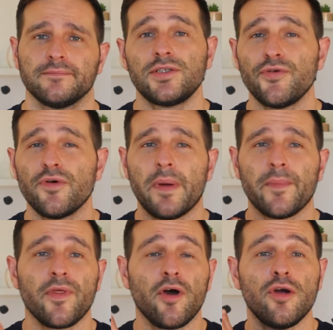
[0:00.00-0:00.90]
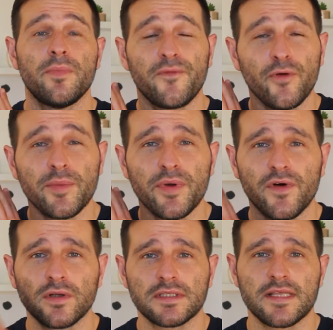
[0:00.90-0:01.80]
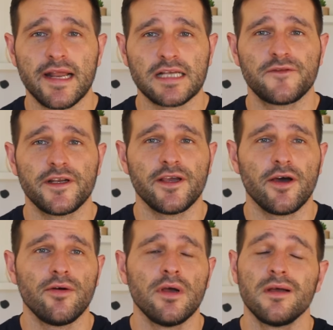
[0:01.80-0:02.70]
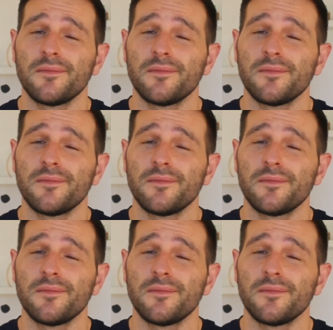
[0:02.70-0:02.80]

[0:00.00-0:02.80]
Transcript: Do remember though, before you move on to the next video,